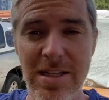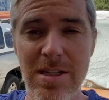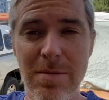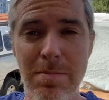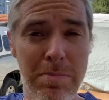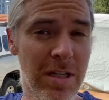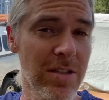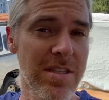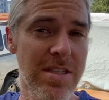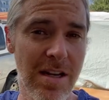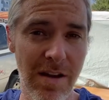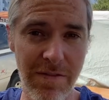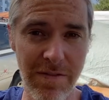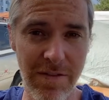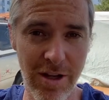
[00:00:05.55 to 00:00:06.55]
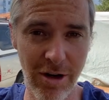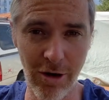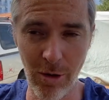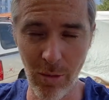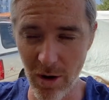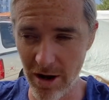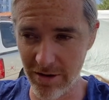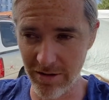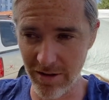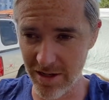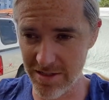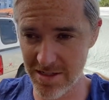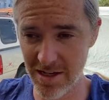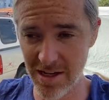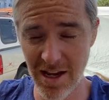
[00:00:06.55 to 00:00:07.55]
to build stuff here at
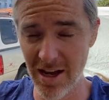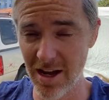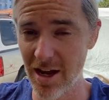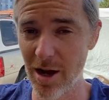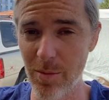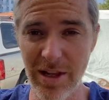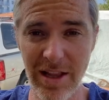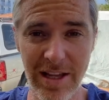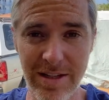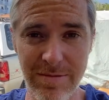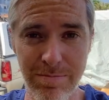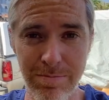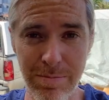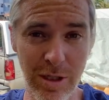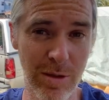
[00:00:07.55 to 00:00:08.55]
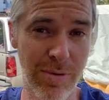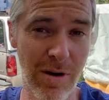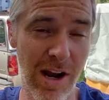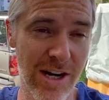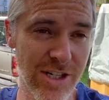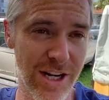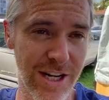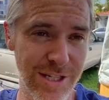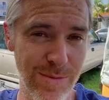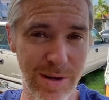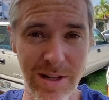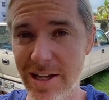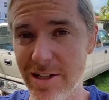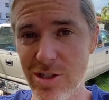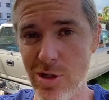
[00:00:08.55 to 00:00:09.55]
Waterlust. We like build projects, we
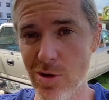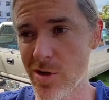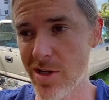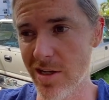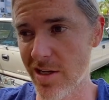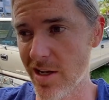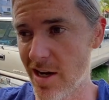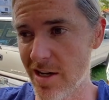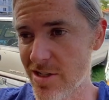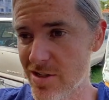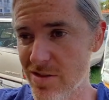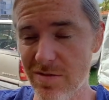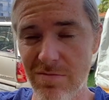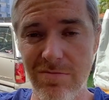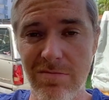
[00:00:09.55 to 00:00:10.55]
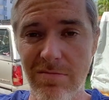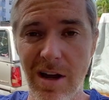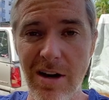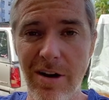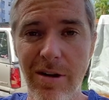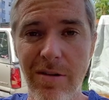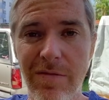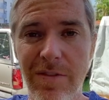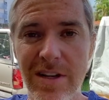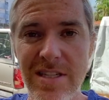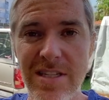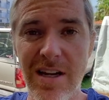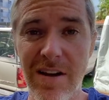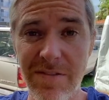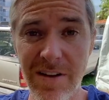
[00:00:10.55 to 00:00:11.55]
like doing kind of just, I don't know, fun
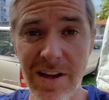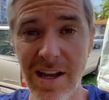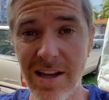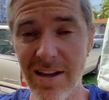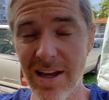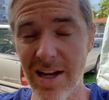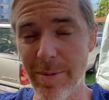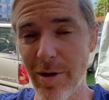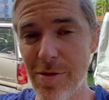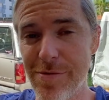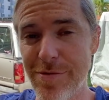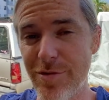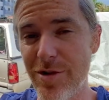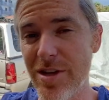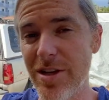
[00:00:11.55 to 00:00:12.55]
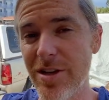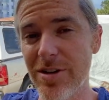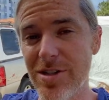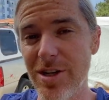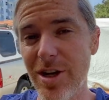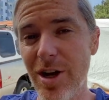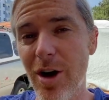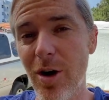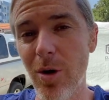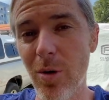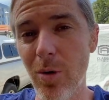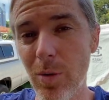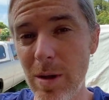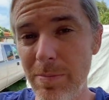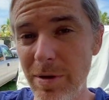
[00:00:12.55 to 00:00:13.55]
stuff. And about 3 years ago,
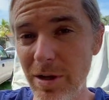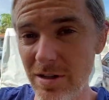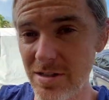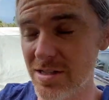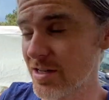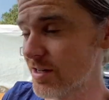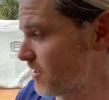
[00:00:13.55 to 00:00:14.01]
we built